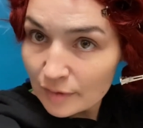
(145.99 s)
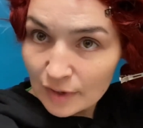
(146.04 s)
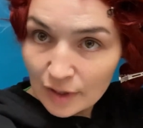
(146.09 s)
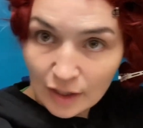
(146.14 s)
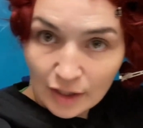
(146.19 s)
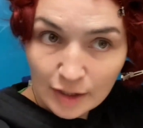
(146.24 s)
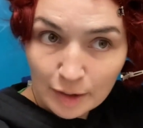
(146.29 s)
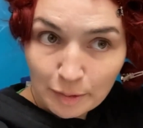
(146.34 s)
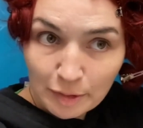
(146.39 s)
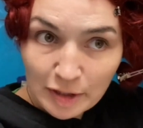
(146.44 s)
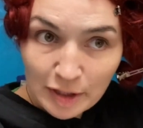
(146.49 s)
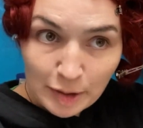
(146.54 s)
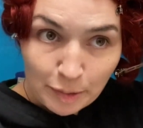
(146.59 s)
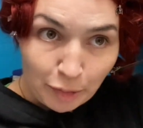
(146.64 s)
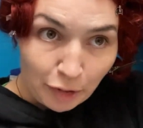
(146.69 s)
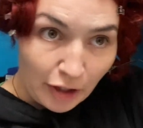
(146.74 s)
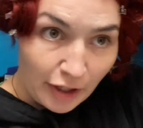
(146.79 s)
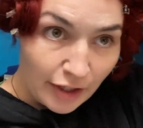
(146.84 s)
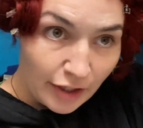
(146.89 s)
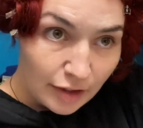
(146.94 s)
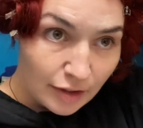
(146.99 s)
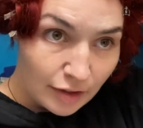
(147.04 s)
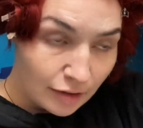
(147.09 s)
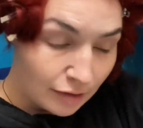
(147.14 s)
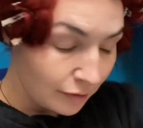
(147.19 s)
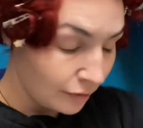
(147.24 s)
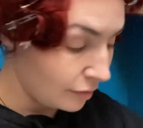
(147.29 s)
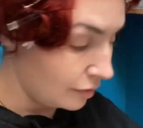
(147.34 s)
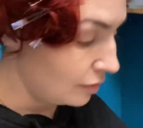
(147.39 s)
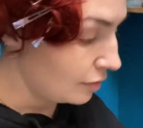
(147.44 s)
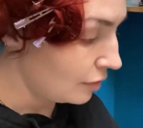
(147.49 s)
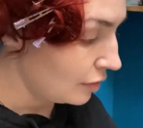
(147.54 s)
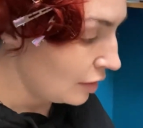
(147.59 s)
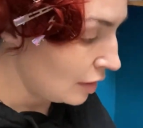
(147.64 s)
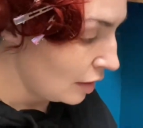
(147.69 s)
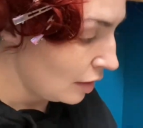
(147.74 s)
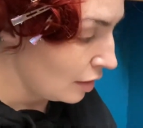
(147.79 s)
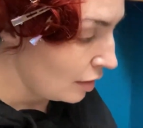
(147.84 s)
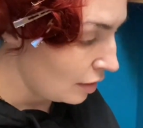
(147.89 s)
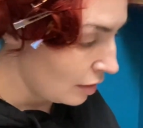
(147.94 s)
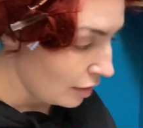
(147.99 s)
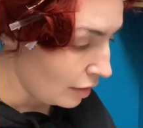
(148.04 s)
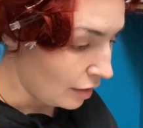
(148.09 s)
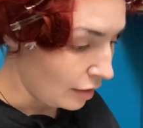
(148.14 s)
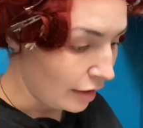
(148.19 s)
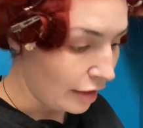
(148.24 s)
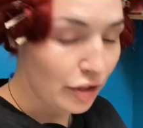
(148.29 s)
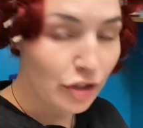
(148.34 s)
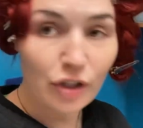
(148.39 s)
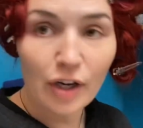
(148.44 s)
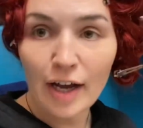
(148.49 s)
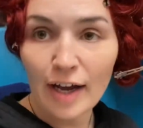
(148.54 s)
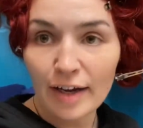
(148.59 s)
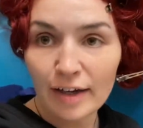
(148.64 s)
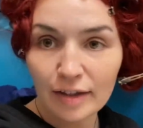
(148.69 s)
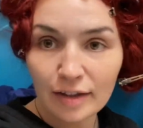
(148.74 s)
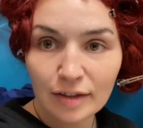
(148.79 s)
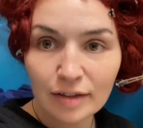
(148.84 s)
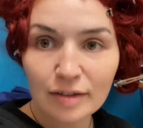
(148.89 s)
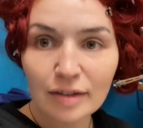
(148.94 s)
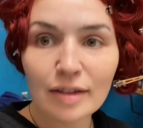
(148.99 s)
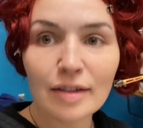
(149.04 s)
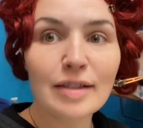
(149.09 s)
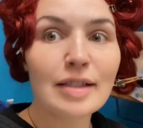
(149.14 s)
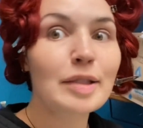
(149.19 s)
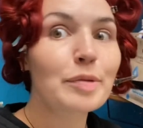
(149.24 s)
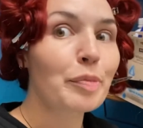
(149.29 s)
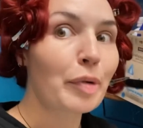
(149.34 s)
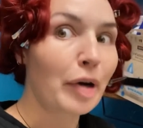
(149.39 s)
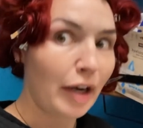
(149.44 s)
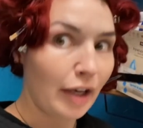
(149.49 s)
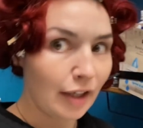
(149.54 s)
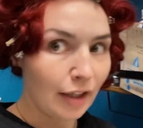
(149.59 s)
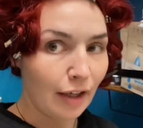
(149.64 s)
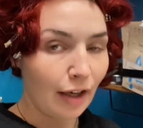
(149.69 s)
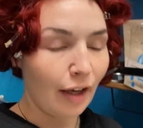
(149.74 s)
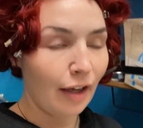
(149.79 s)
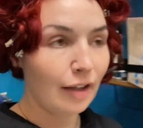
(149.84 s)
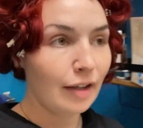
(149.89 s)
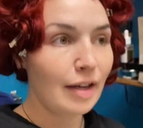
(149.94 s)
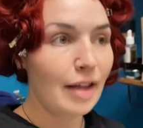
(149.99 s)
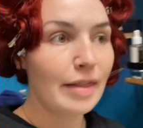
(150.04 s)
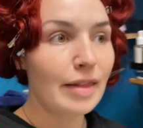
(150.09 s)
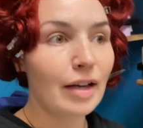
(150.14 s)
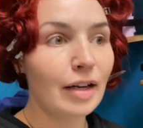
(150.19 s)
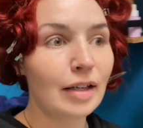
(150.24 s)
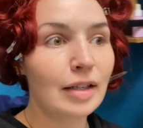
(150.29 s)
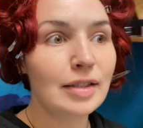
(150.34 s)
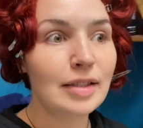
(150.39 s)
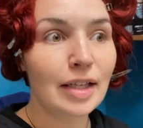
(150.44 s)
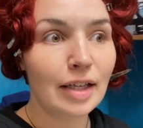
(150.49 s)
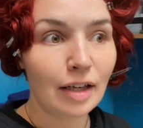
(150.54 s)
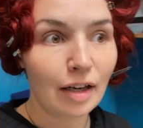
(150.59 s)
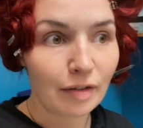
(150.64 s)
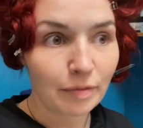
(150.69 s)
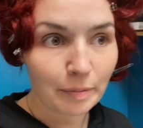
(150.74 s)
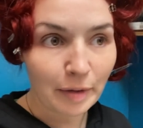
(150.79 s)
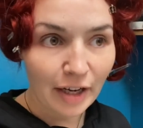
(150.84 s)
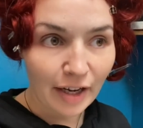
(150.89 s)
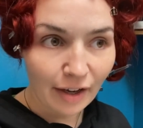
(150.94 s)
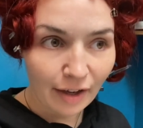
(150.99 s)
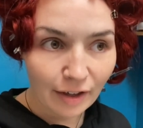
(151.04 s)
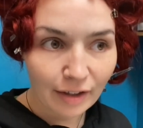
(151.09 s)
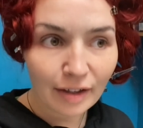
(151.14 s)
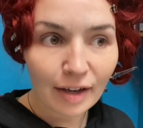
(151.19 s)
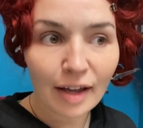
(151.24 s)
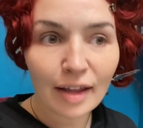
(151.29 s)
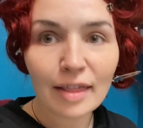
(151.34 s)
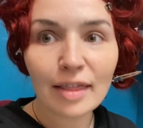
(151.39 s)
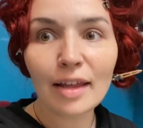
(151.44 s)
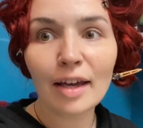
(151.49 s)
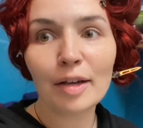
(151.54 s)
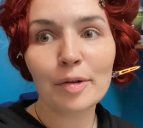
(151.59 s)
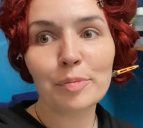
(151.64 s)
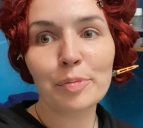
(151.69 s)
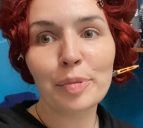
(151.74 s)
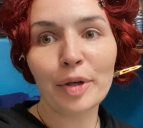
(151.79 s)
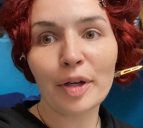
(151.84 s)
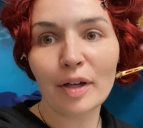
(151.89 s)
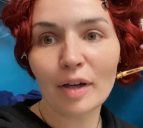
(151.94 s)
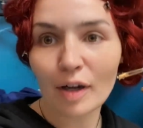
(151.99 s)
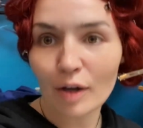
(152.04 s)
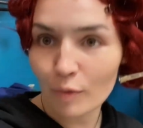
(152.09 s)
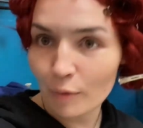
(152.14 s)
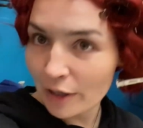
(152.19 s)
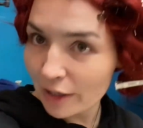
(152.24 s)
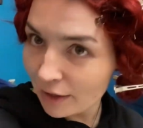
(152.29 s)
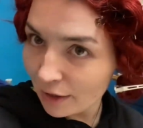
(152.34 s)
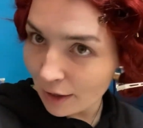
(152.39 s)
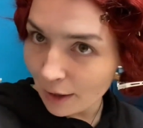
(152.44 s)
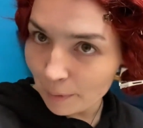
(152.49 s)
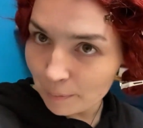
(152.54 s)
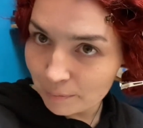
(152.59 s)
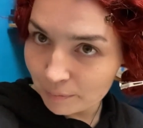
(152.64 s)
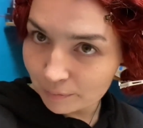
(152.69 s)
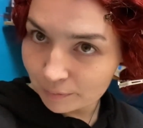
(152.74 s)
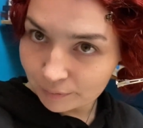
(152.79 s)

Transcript: has been sprayed. I'm gonna let it dry. I'm gonna spray it again, and then I'm gonna take it off my head and then put it on a wig cap.